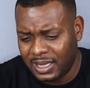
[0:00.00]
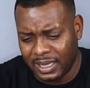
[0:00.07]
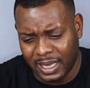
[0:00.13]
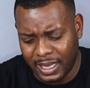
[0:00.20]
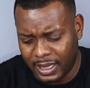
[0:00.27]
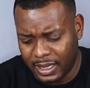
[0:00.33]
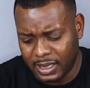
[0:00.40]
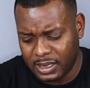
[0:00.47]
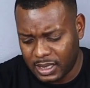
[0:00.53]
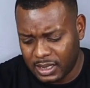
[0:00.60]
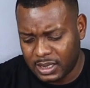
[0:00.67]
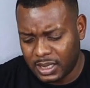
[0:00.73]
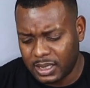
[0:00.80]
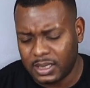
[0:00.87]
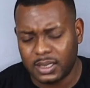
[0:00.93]
Like
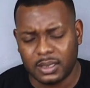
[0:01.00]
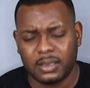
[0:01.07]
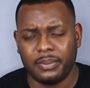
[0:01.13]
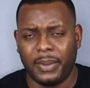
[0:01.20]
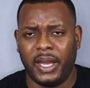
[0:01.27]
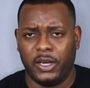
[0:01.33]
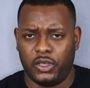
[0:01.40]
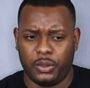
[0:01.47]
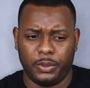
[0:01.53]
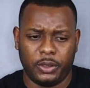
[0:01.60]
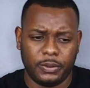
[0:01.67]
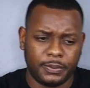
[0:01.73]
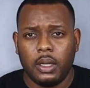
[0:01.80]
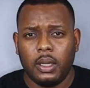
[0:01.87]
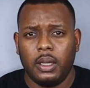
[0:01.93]
it's manageable.
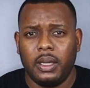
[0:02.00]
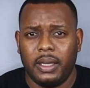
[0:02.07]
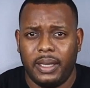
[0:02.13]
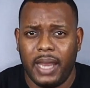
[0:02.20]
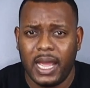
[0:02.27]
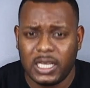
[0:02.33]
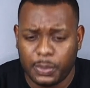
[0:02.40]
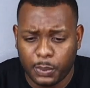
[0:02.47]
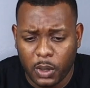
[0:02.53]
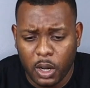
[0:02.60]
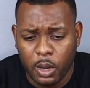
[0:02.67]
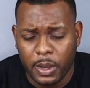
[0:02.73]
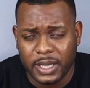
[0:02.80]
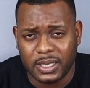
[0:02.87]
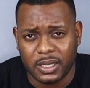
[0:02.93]
Next
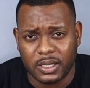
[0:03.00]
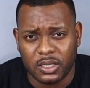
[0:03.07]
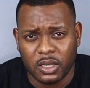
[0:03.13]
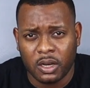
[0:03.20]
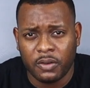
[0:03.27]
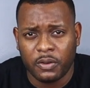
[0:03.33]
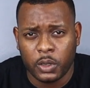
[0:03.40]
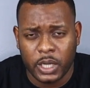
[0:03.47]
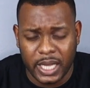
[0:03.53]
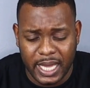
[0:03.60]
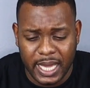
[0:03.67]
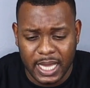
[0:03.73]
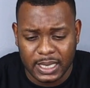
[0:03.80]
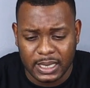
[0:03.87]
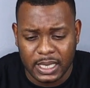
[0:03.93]
pro is the servo and
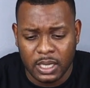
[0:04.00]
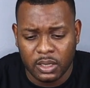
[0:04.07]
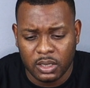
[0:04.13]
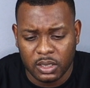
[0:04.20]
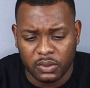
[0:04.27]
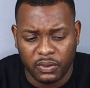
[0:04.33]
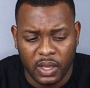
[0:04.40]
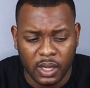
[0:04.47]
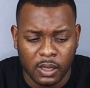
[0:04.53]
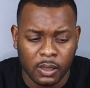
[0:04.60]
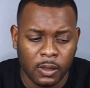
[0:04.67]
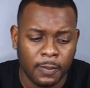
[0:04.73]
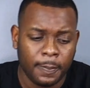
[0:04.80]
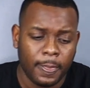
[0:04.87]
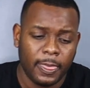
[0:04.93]
the ESC on this
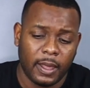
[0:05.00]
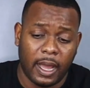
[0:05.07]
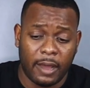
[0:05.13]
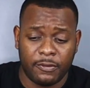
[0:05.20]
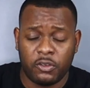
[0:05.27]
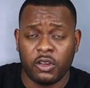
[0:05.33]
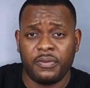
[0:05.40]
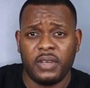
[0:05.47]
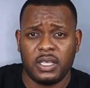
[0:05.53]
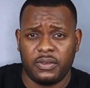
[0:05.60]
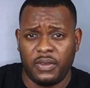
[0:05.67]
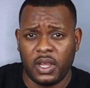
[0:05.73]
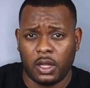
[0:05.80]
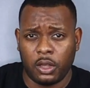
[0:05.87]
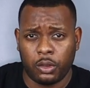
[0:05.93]
vehicle. I've driven this
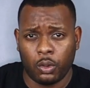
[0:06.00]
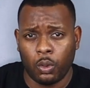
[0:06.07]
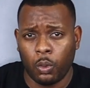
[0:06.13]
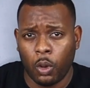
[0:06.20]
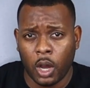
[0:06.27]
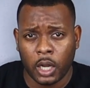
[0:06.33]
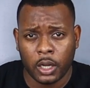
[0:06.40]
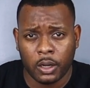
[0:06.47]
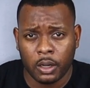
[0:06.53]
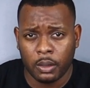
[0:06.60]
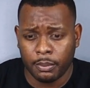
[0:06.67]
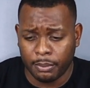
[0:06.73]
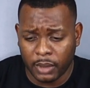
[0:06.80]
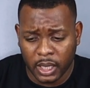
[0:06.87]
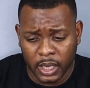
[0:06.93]
vehicle through water,
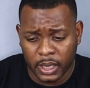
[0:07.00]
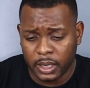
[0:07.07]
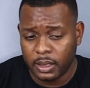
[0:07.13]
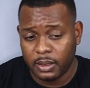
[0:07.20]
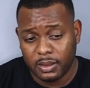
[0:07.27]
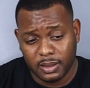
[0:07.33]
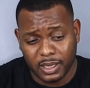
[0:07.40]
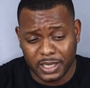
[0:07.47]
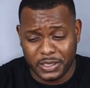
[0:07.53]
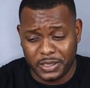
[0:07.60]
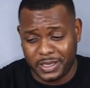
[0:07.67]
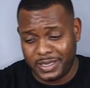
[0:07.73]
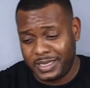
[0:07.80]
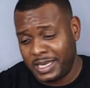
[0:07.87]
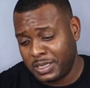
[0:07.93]
mud. As you
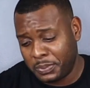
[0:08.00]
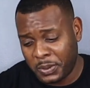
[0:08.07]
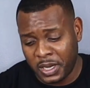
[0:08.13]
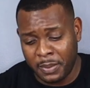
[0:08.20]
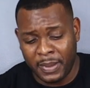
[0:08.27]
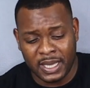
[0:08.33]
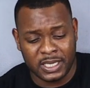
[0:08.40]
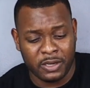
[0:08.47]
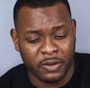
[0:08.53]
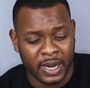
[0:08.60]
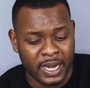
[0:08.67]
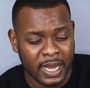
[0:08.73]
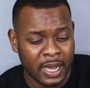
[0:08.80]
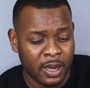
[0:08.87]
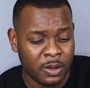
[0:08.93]
can see, it's pretty messy
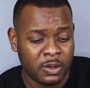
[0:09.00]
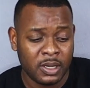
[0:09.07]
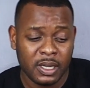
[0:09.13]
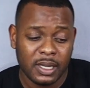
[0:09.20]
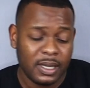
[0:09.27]
right now.